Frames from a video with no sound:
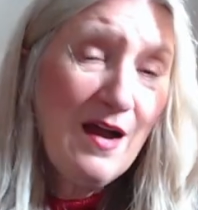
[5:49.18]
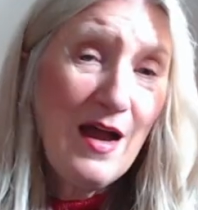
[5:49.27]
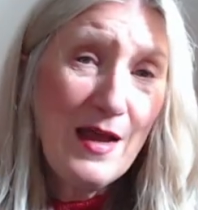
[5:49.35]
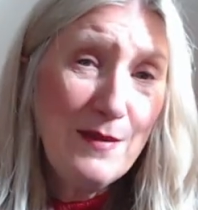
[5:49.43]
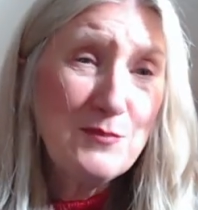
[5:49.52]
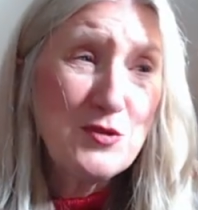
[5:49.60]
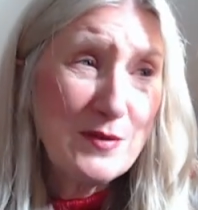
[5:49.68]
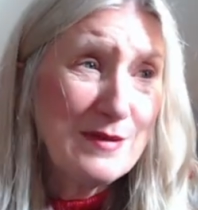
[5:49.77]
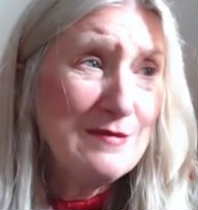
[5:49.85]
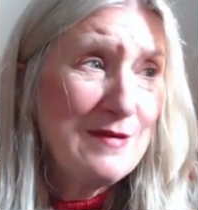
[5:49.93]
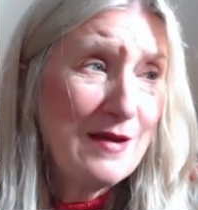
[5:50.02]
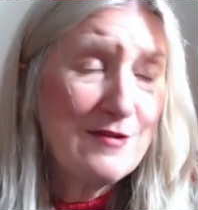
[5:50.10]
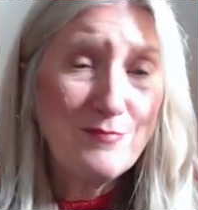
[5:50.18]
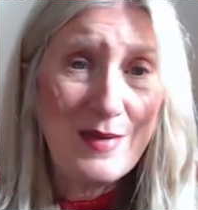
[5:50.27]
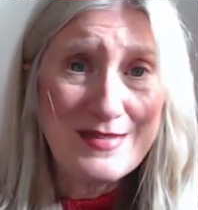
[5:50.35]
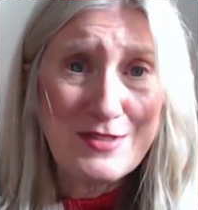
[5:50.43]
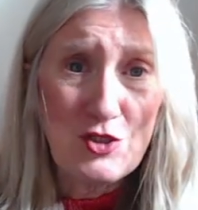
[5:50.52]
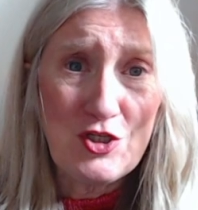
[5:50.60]
I am doing a lot of
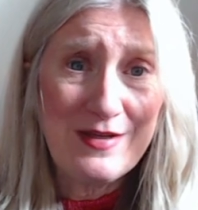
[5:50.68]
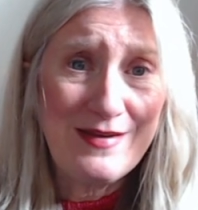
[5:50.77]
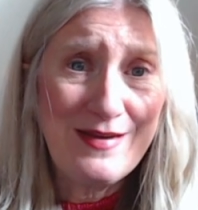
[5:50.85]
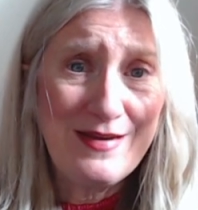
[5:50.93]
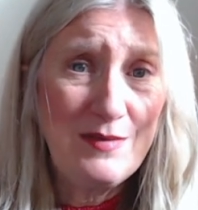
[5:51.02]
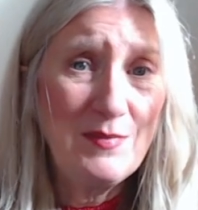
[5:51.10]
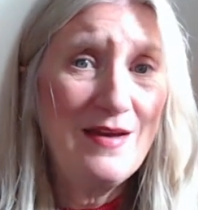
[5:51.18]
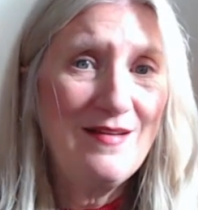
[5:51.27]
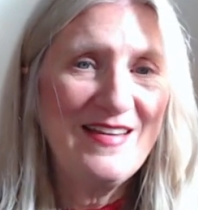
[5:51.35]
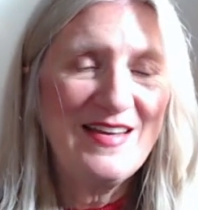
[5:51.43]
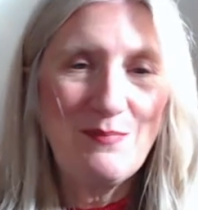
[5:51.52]
messaging and emailing